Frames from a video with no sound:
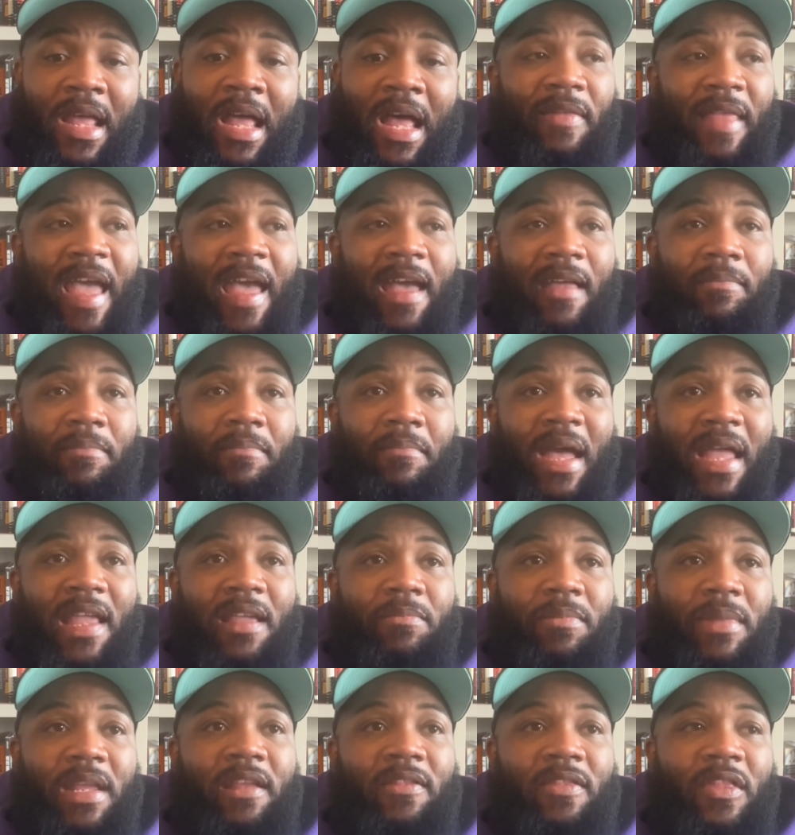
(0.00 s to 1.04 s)
That
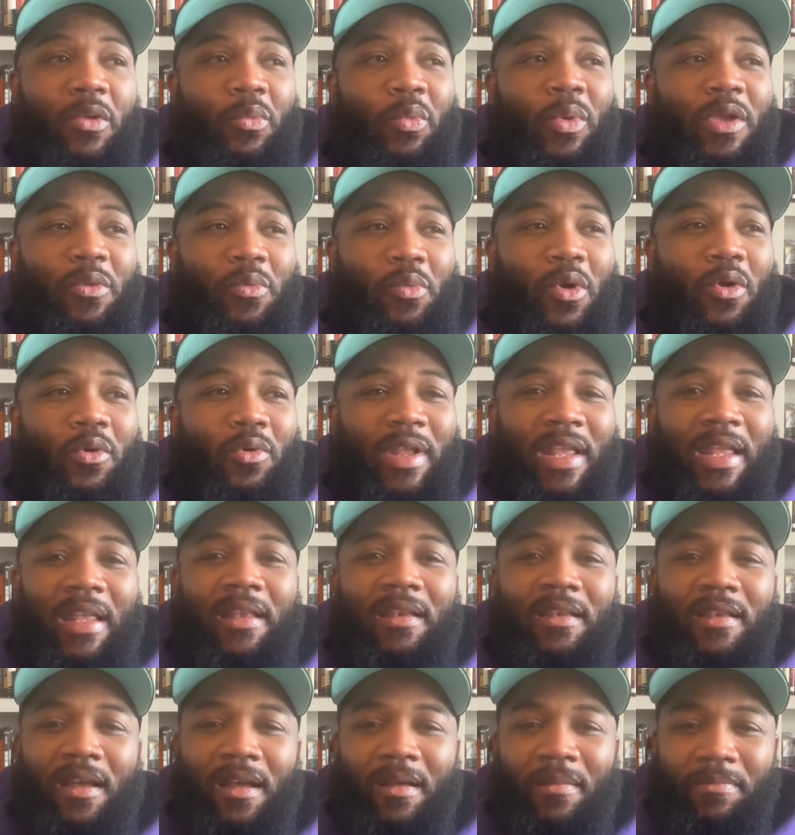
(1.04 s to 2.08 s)
might mean that we won't
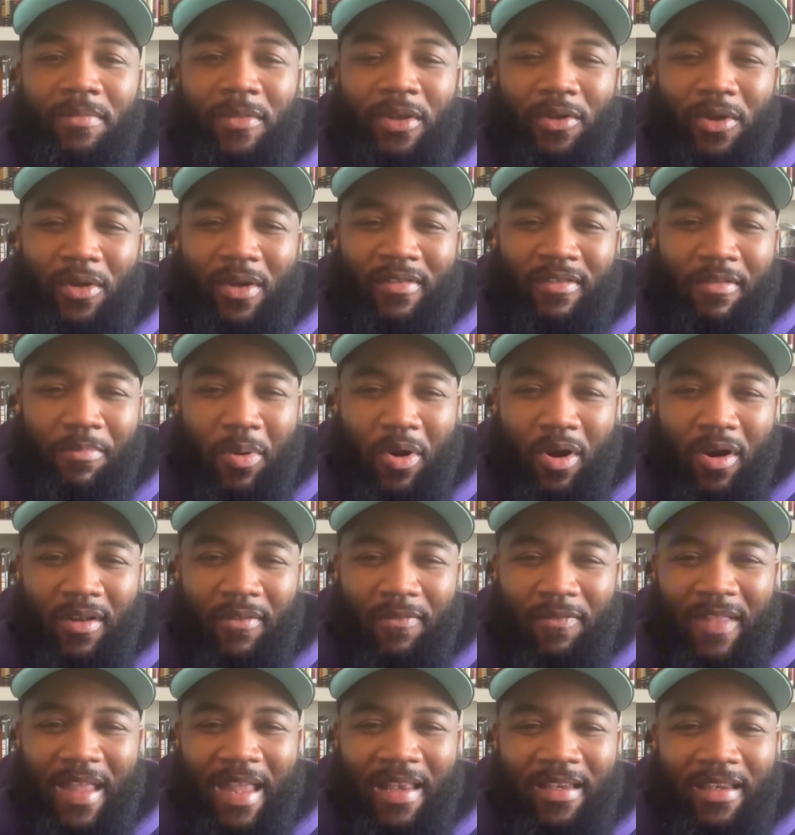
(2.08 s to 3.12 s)
end up, as a part
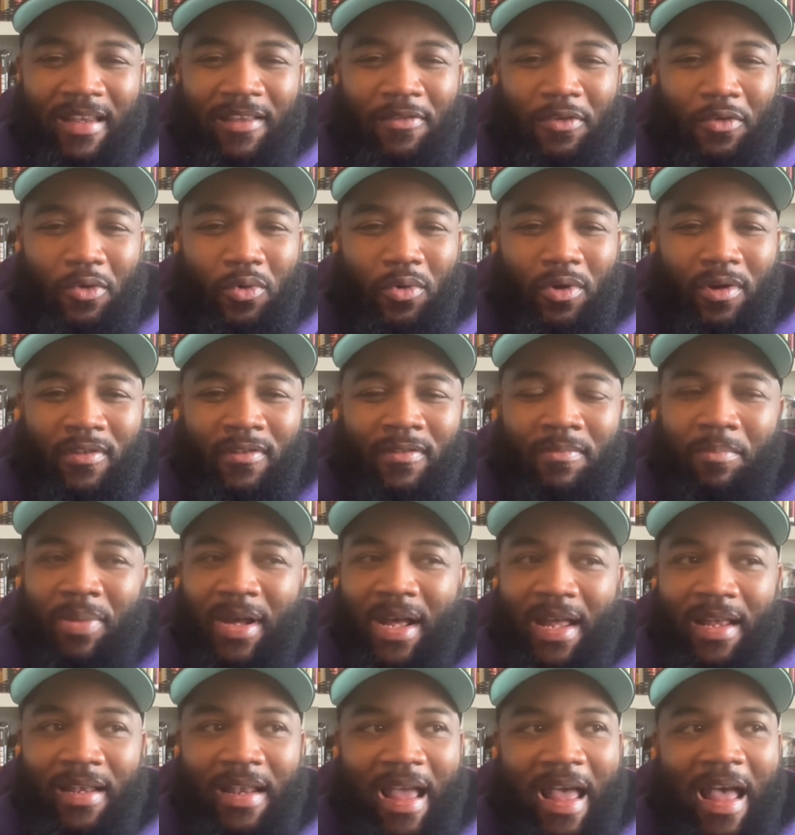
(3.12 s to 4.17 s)
of that discourse,
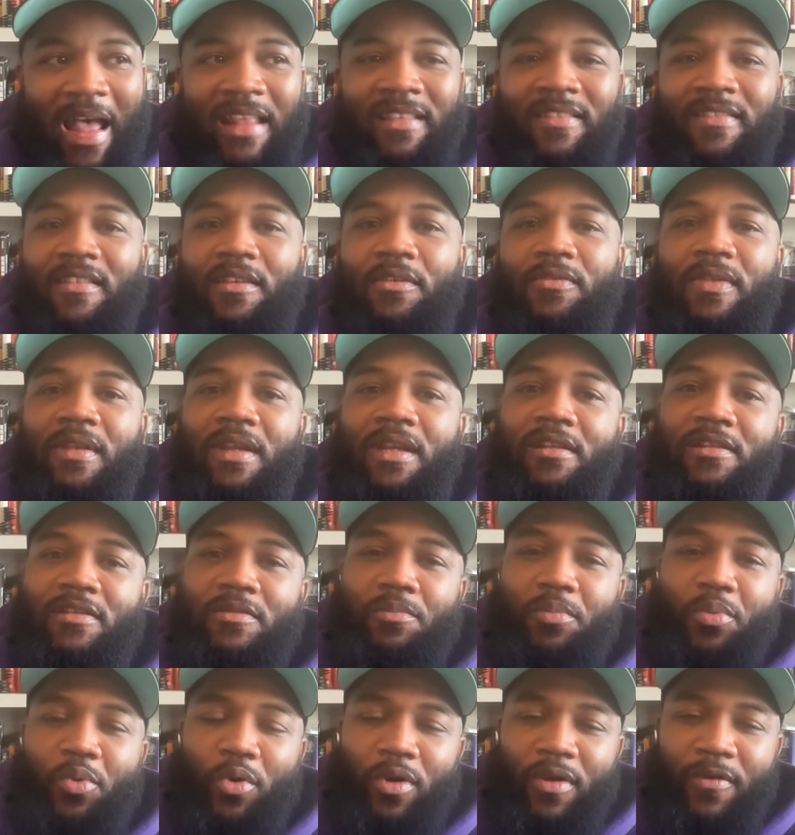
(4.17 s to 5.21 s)
but I still think it's
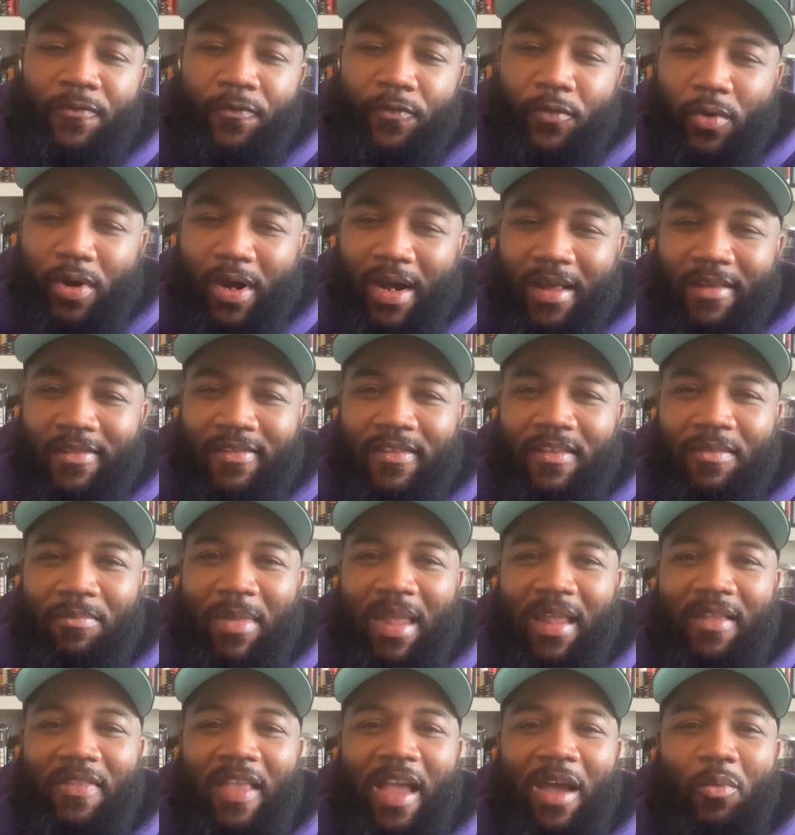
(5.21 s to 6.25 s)
important for us to
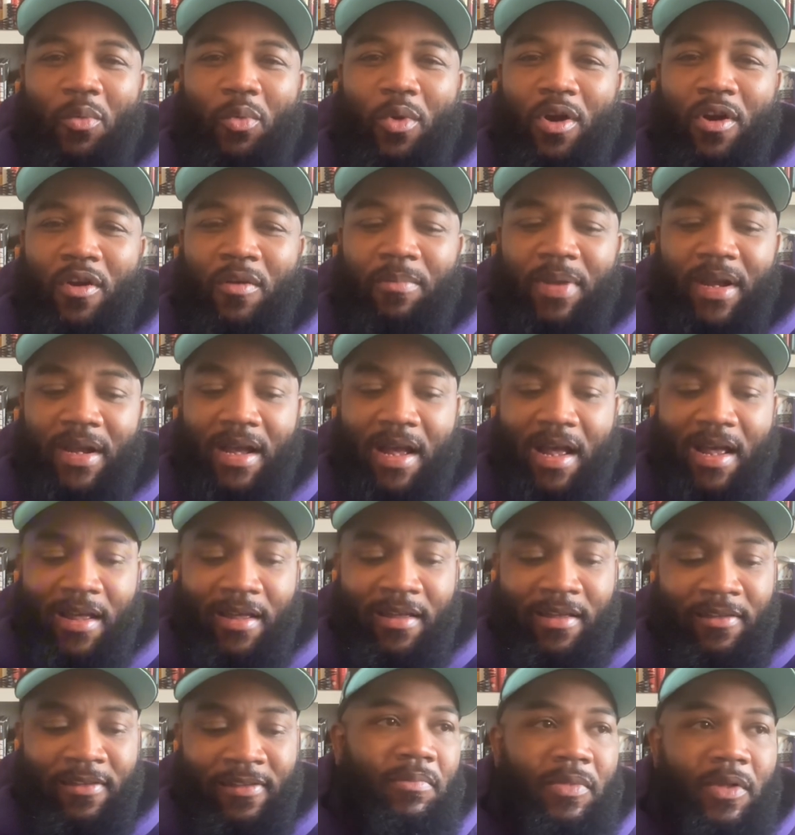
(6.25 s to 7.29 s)
make that work
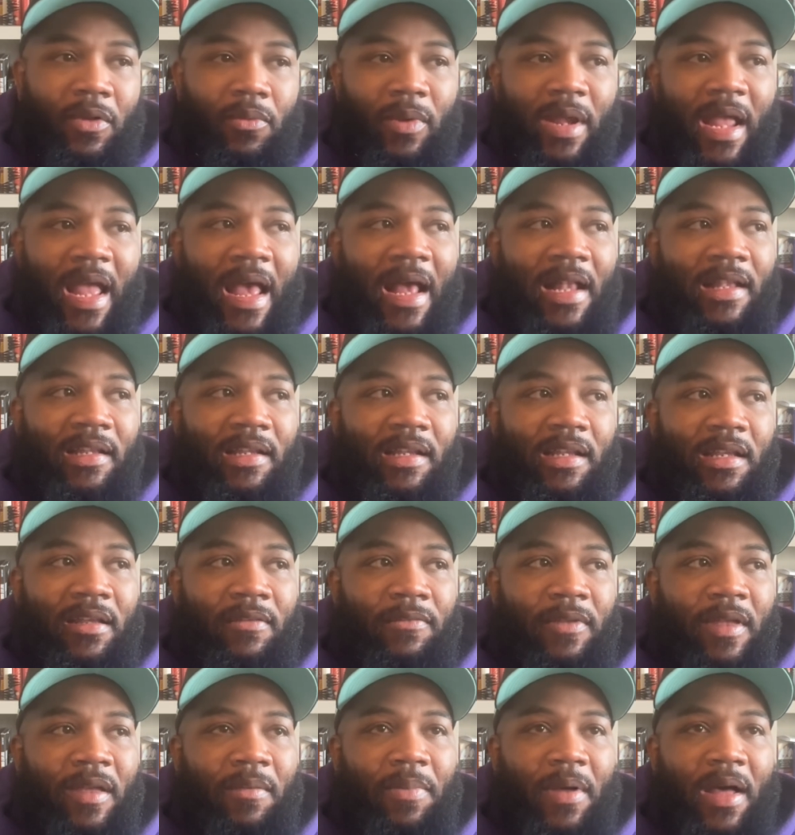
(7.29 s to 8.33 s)
because the reality
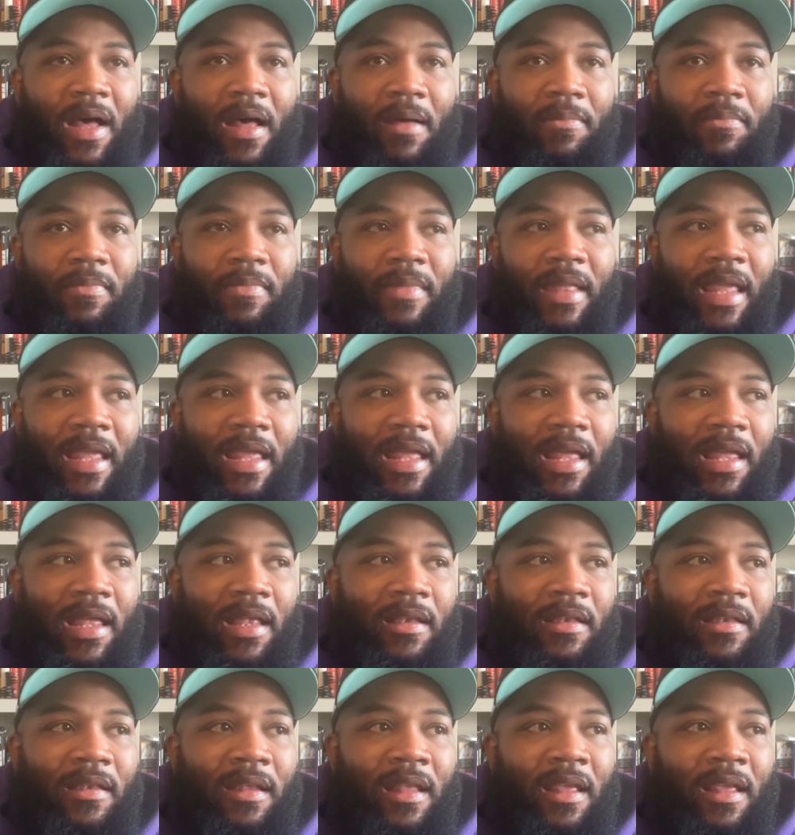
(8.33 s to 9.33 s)
of hip hop and